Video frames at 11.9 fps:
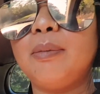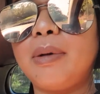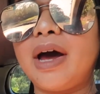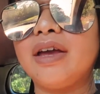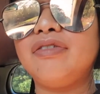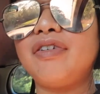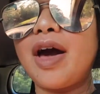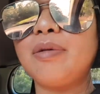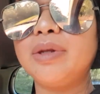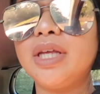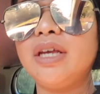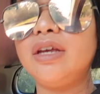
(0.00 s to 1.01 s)
my
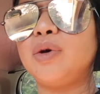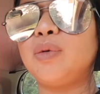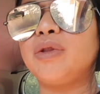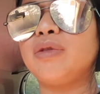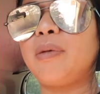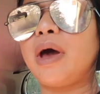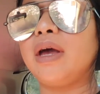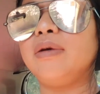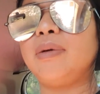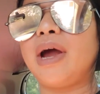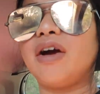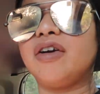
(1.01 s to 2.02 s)
family, with my
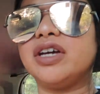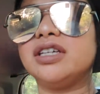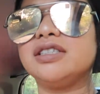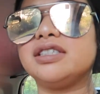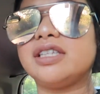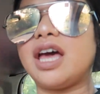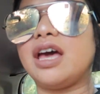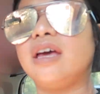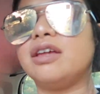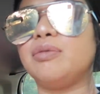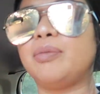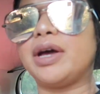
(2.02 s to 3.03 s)
parents
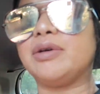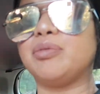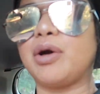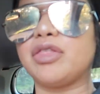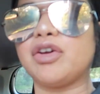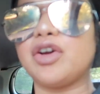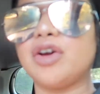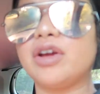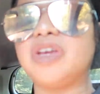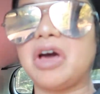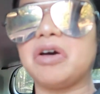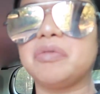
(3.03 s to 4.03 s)
and my brother.
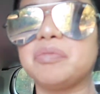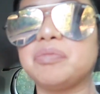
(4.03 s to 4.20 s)
Yeah,